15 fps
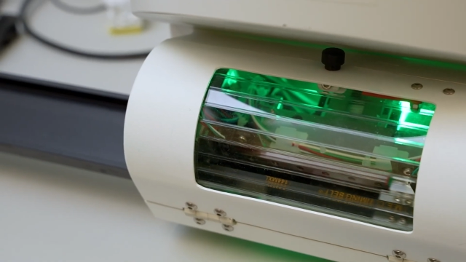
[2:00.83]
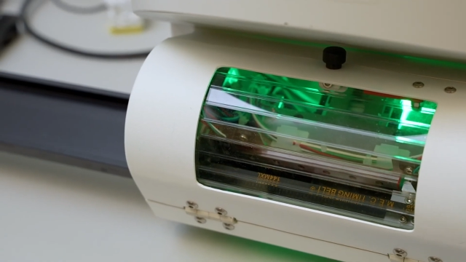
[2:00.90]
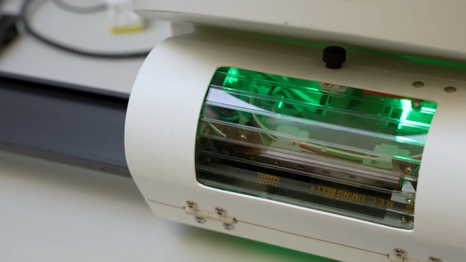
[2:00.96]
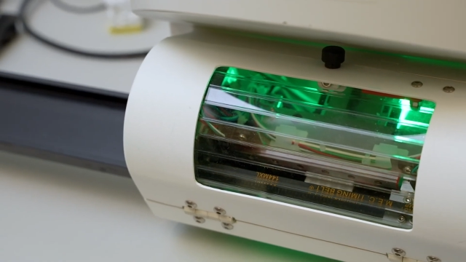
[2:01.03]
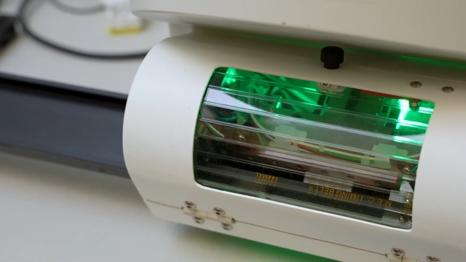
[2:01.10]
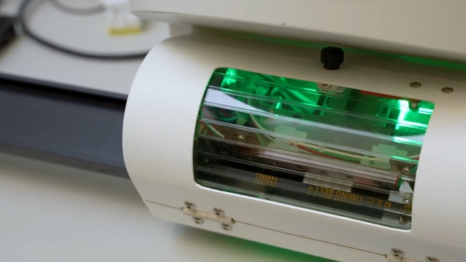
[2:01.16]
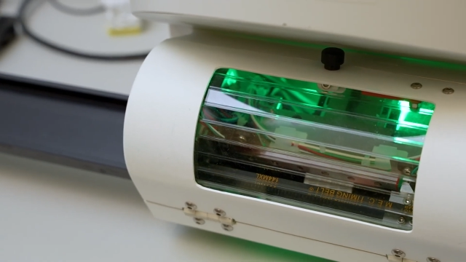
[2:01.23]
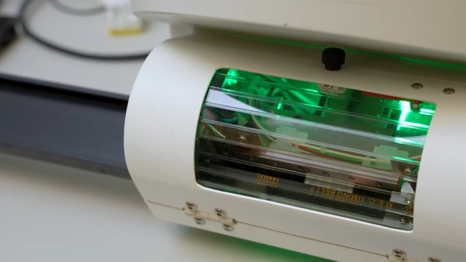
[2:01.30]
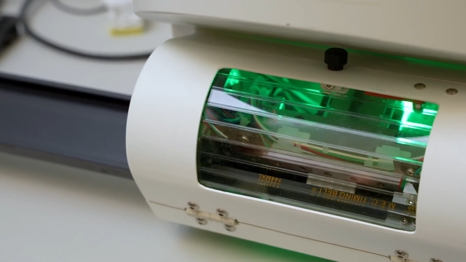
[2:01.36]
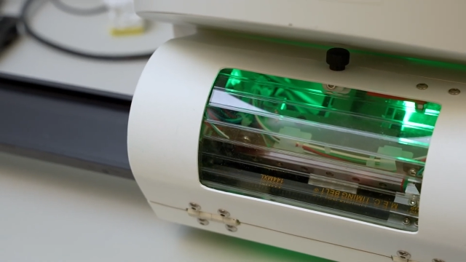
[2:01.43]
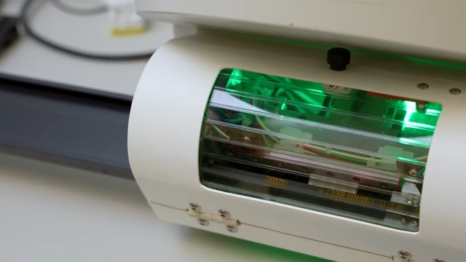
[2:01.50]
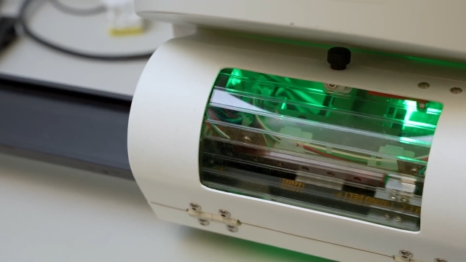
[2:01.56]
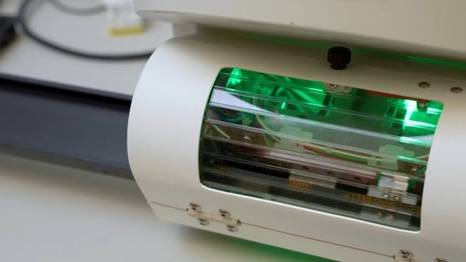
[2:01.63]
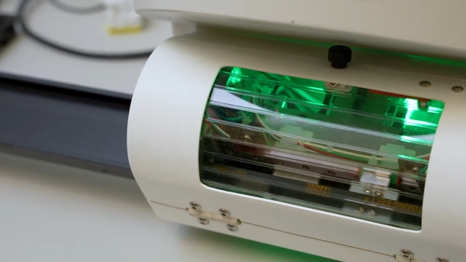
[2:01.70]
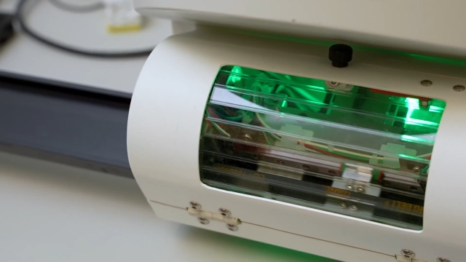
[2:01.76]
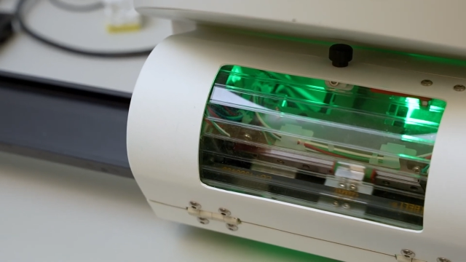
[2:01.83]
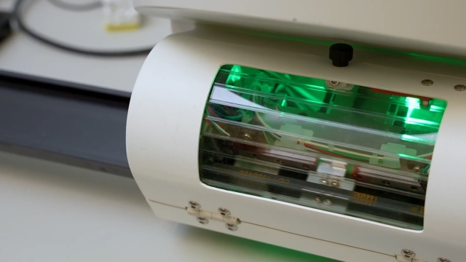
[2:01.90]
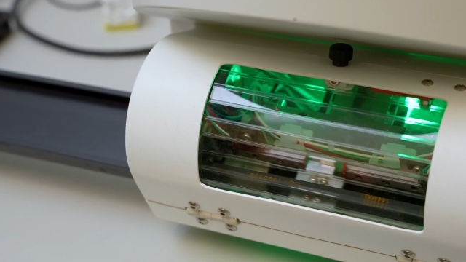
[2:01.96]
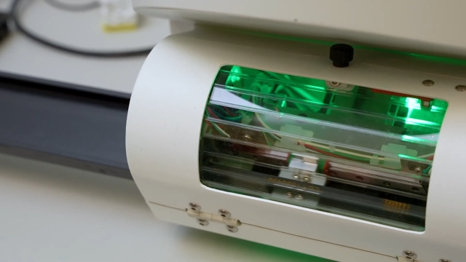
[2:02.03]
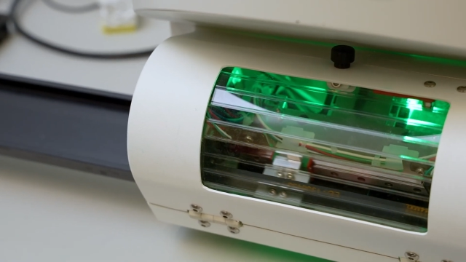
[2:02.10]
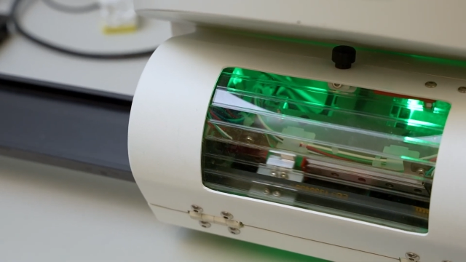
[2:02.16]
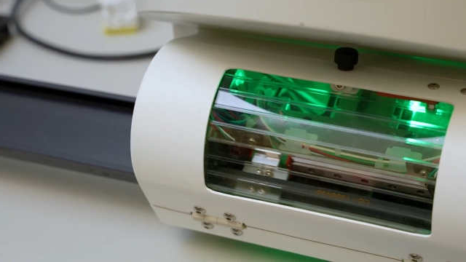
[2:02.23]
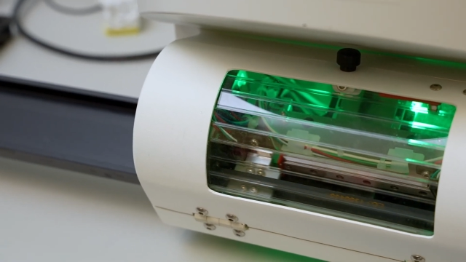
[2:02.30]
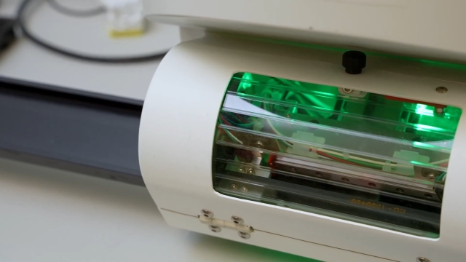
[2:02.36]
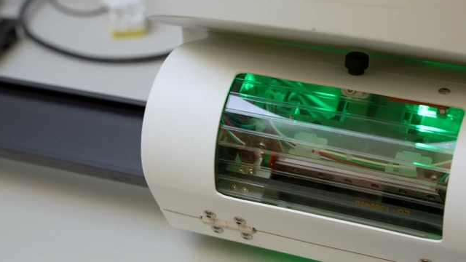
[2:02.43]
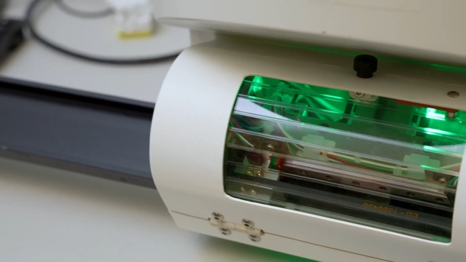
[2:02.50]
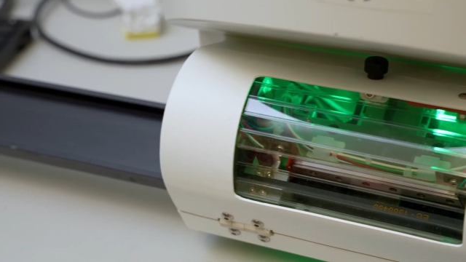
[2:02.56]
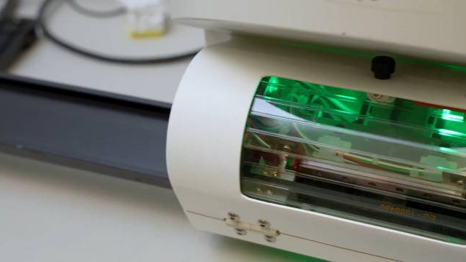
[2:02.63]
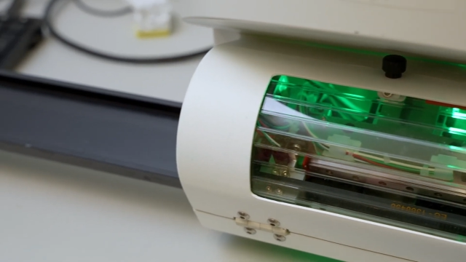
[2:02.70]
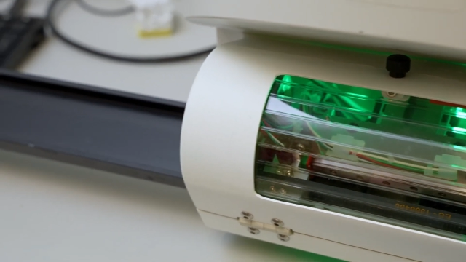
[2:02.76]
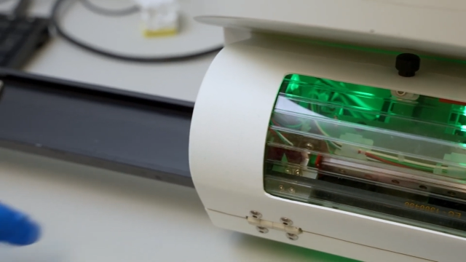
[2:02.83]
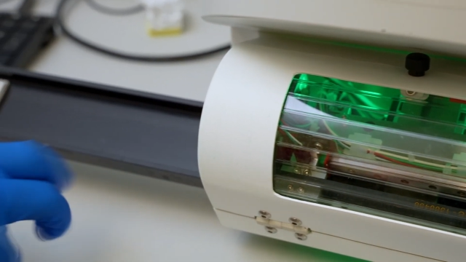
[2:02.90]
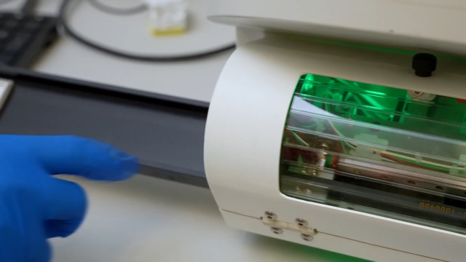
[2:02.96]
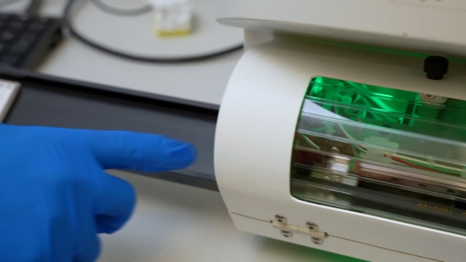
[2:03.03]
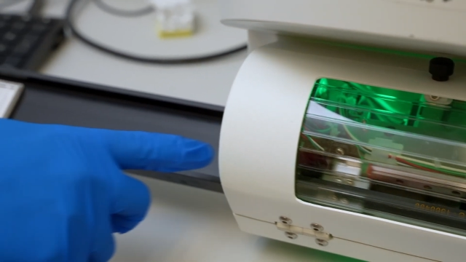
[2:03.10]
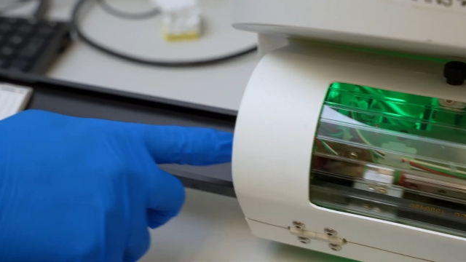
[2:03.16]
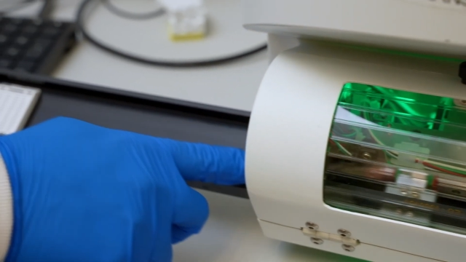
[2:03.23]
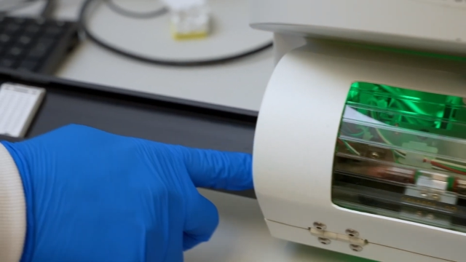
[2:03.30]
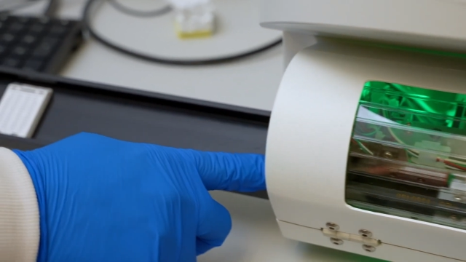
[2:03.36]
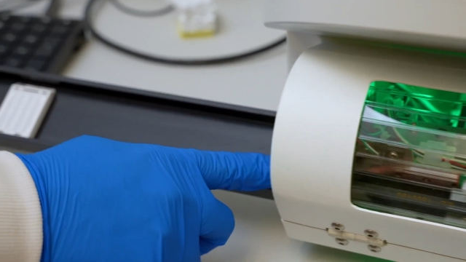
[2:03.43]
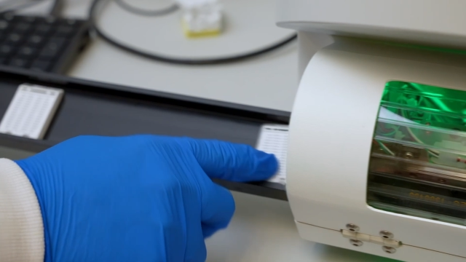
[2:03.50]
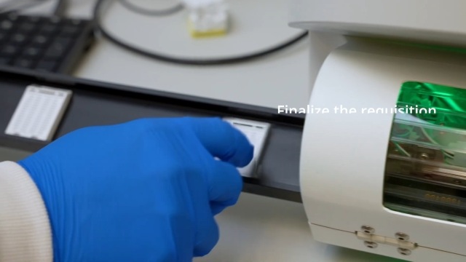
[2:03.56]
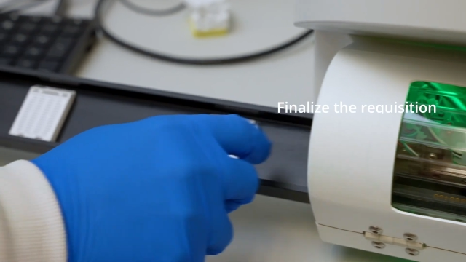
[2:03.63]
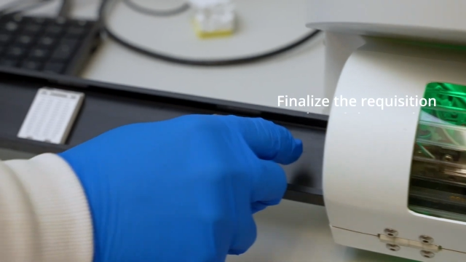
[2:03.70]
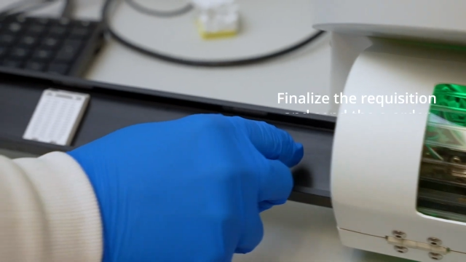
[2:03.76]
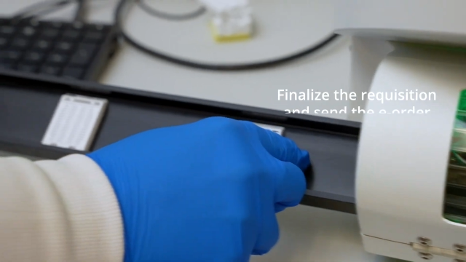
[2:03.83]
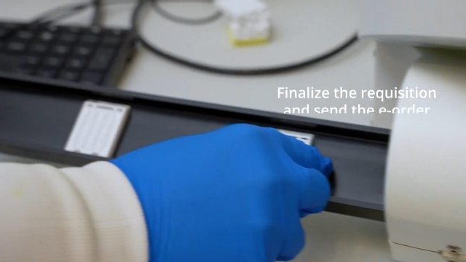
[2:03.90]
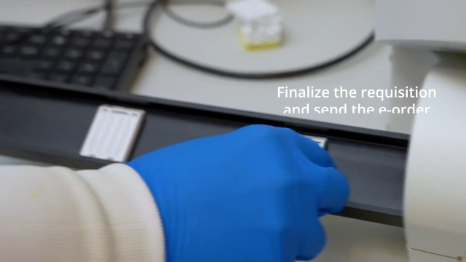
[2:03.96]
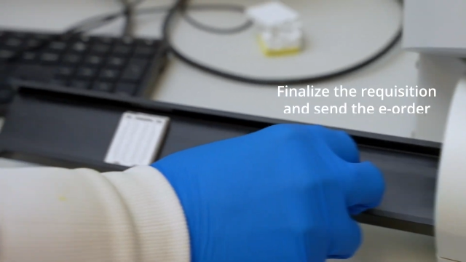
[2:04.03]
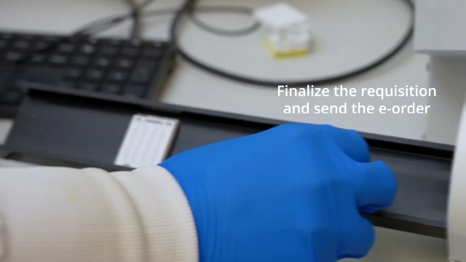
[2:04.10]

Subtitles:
No face is visible, so there are no lips to read.